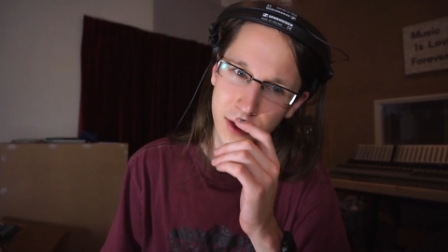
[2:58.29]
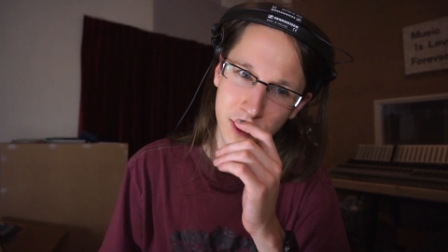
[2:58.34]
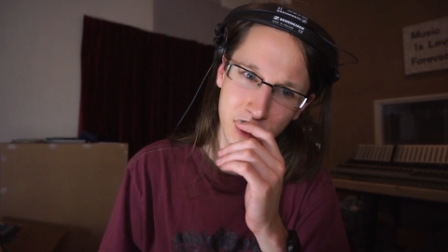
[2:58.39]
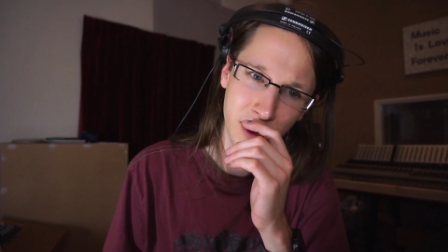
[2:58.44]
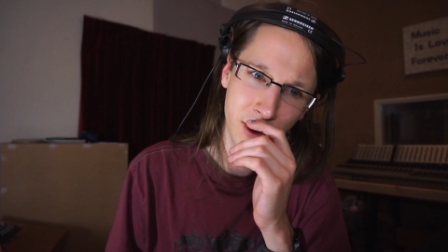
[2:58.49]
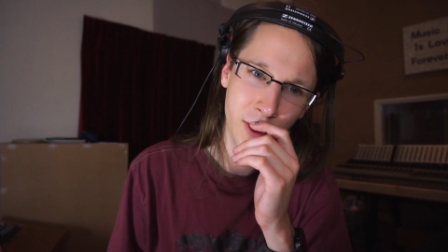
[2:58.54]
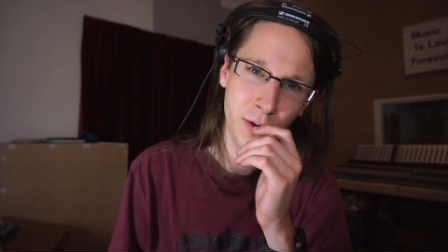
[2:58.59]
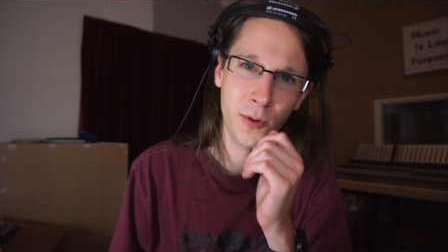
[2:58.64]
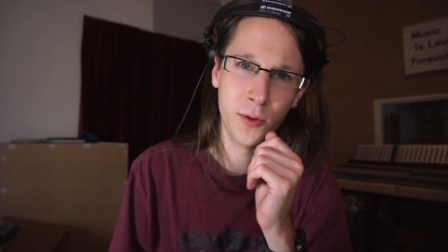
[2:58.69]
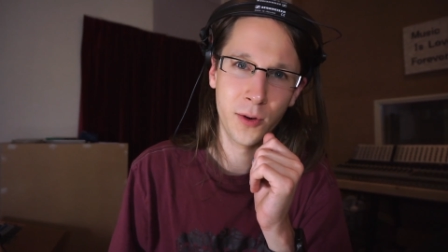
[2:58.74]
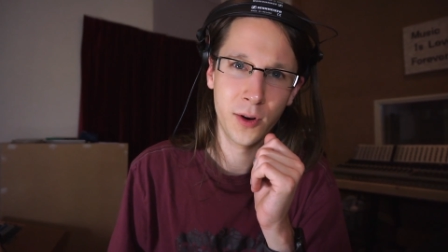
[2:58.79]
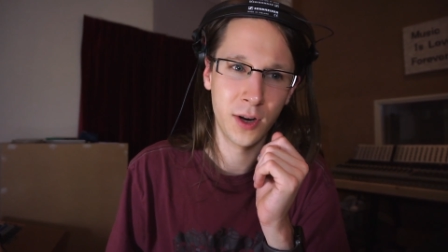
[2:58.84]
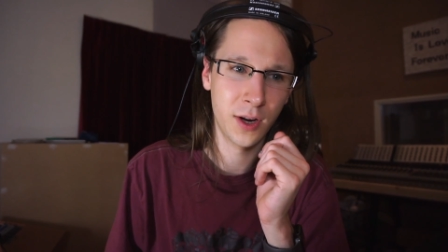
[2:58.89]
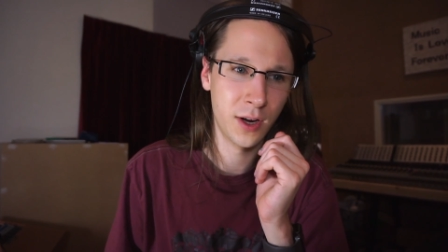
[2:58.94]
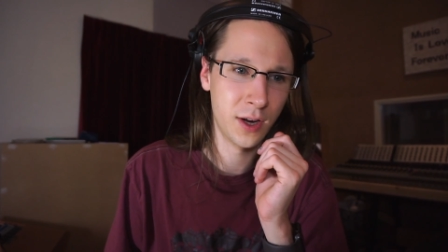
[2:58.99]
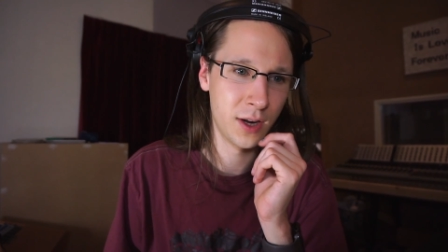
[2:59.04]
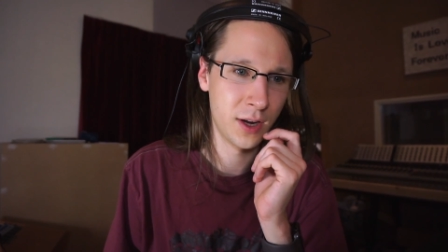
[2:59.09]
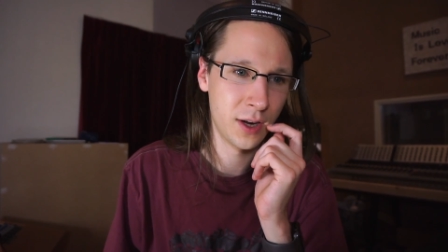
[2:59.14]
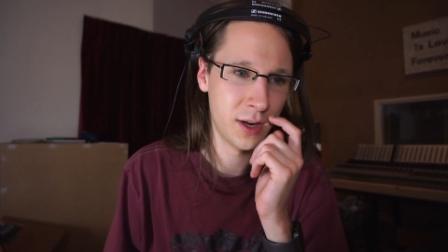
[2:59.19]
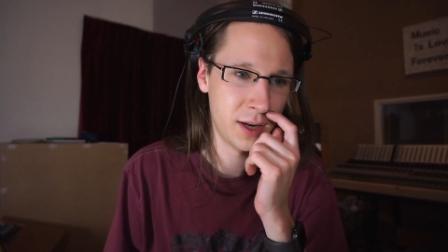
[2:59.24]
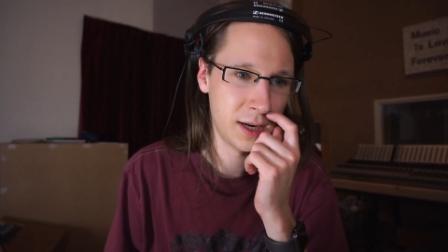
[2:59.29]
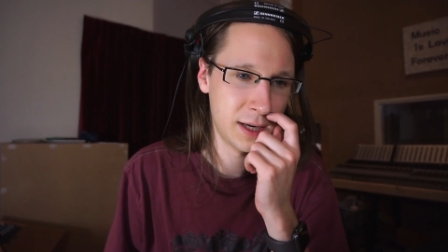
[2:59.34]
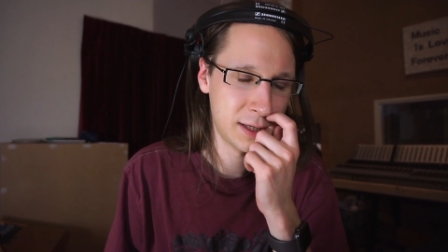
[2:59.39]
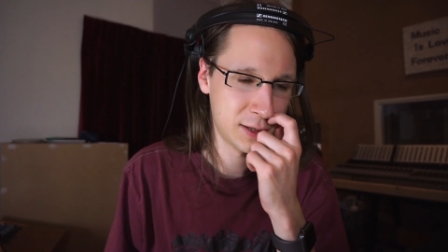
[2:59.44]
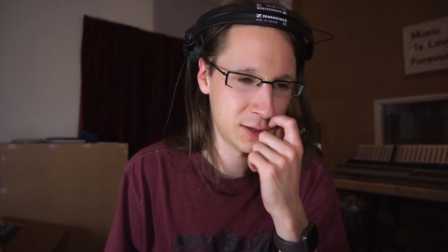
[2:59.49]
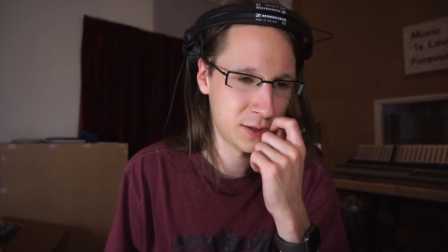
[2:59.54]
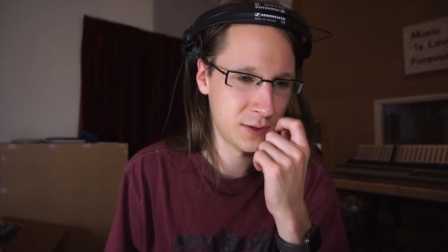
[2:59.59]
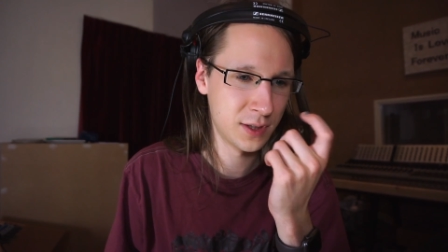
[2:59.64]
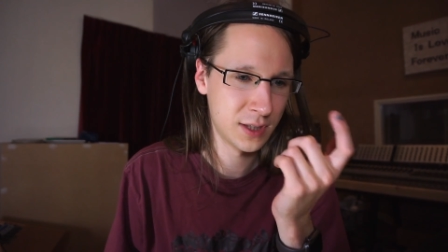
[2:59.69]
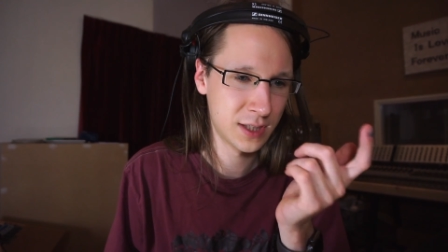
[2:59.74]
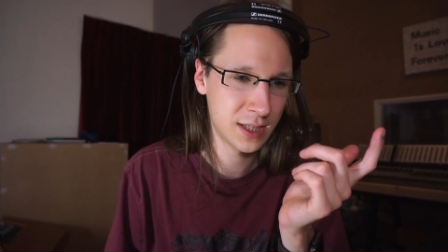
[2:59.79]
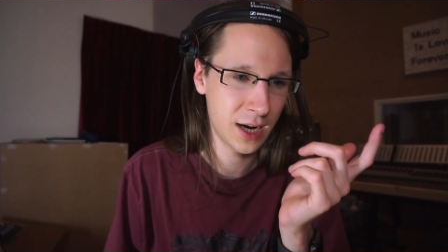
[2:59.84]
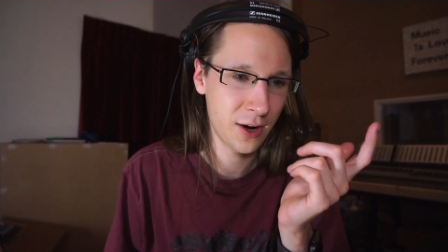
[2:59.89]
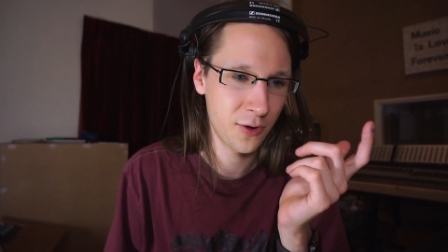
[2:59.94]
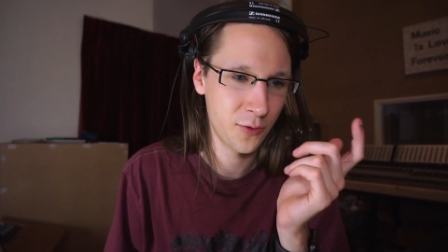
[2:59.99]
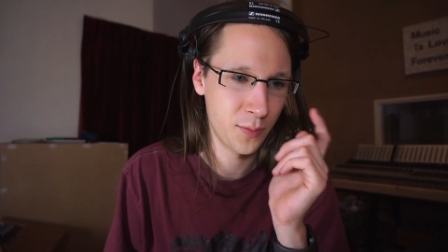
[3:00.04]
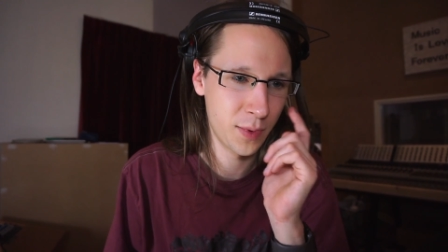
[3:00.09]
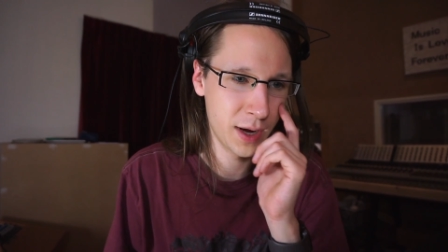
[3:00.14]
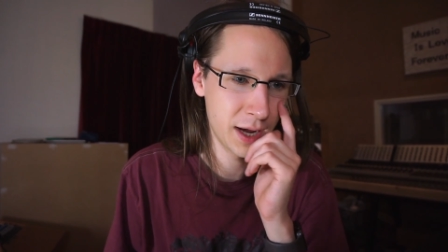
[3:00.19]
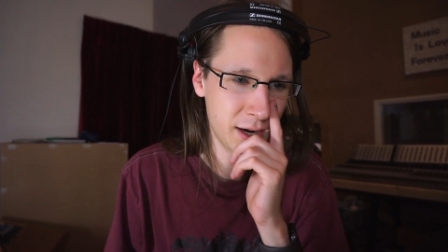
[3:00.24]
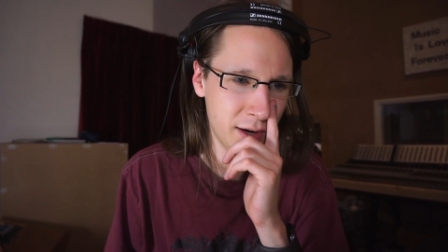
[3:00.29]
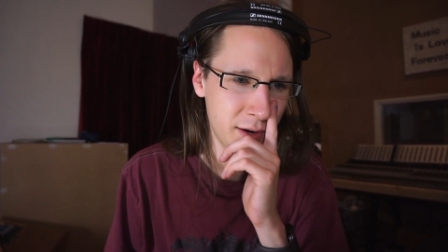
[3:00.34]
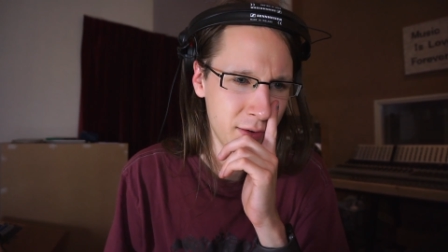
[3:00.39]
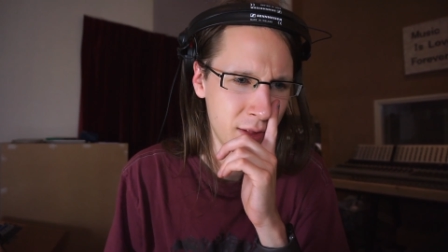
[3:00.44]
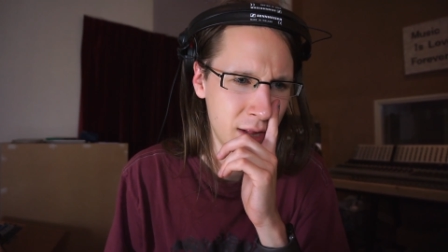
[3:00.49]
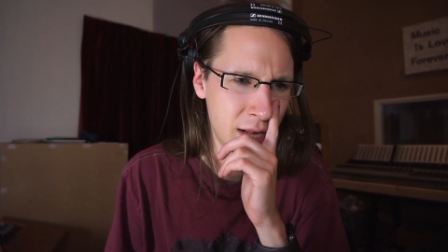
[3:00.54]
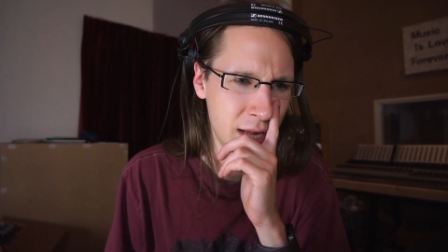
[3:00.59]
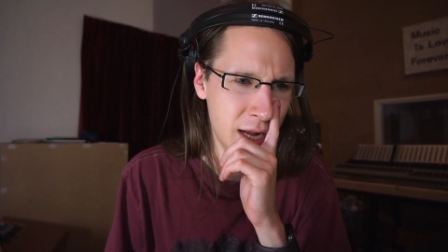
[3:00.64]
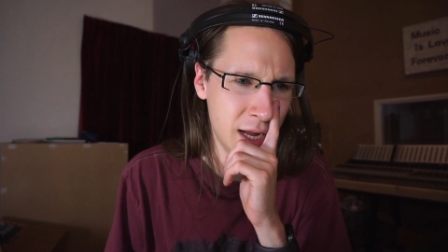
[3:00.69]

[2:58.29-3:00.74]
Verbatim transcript: you know, listen to the sound better.